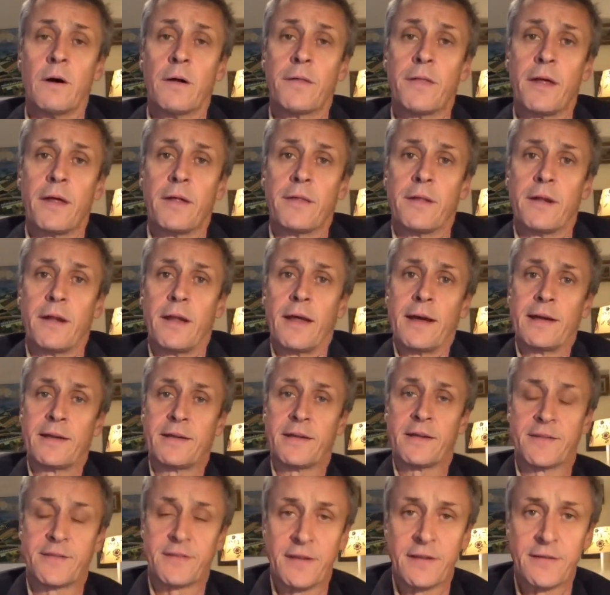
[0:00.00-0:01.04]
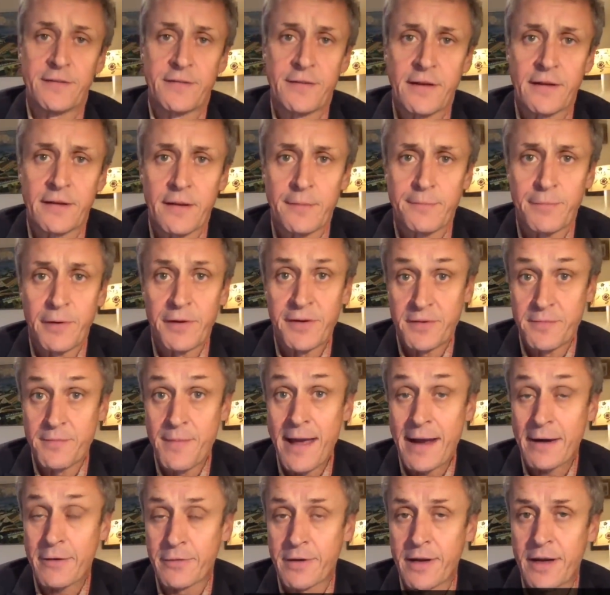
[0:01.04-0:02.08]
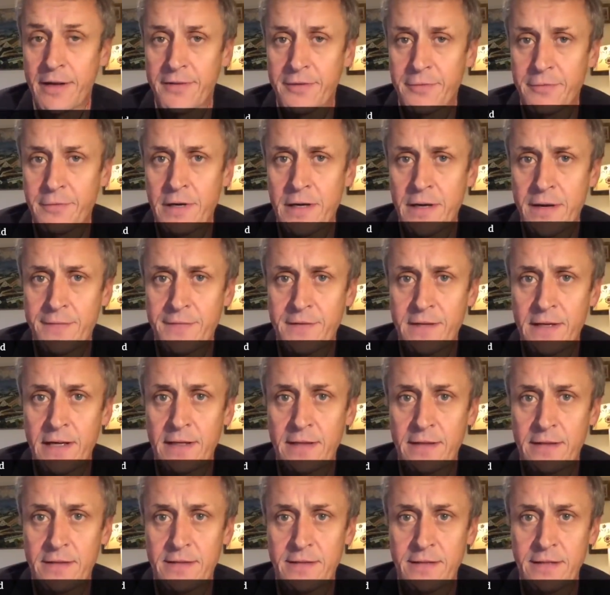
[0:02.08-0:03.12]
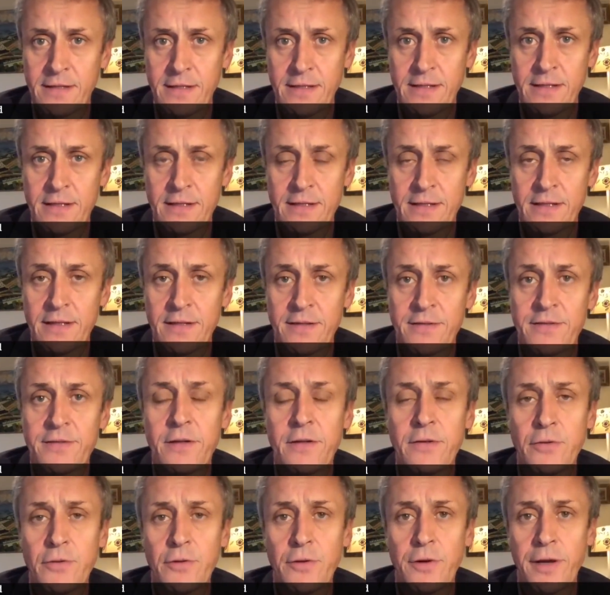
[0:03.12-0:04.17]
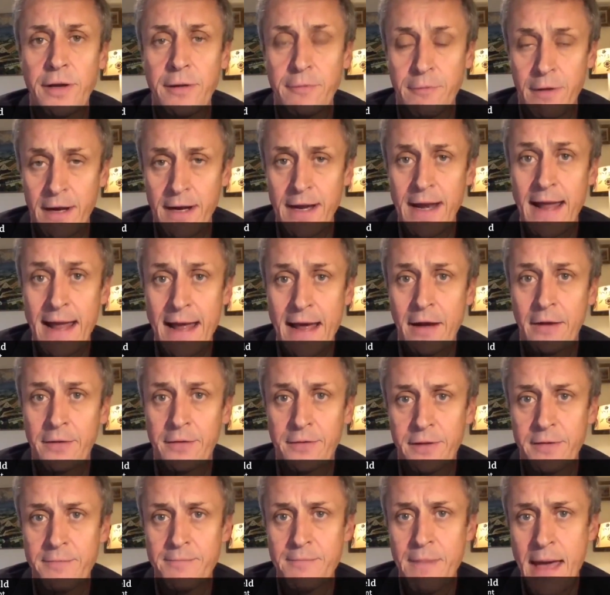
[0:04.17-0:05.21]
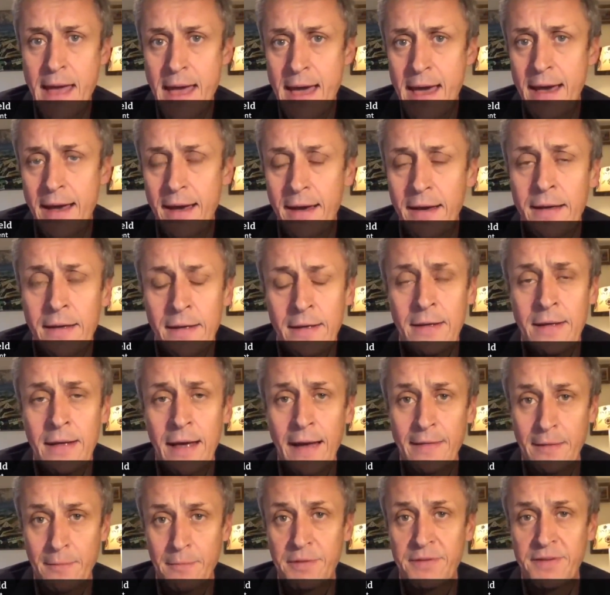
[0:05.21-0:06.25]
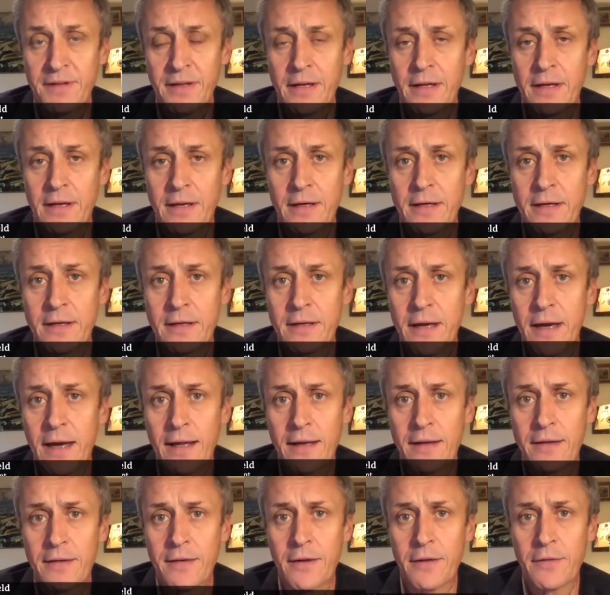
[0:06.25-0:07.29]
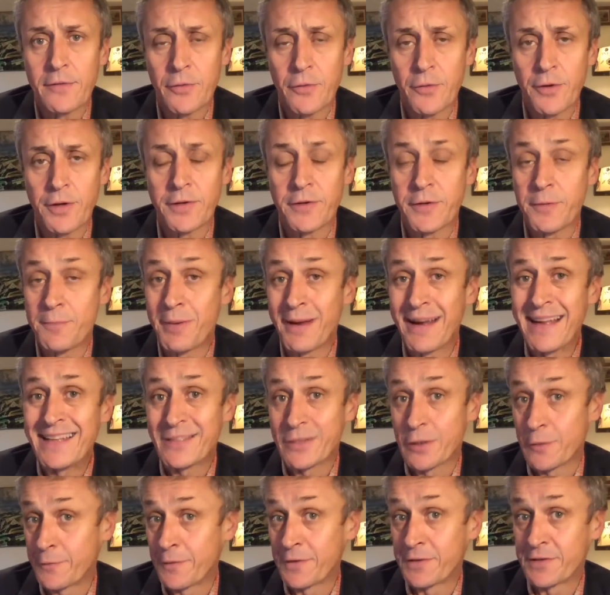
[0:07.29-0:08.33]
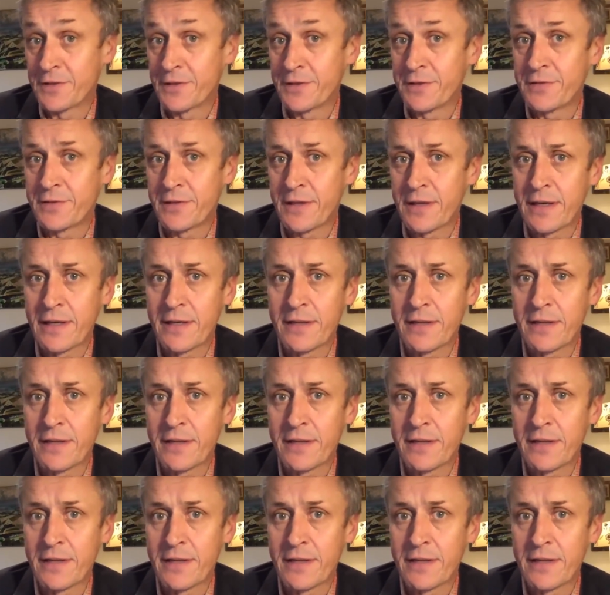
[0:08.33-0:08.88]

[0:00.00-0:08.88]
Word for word: Well, the, the, latest is that the President Macron has arrived at the scene and is talking right now to the mayor at the Basilica and uh, talking to police officers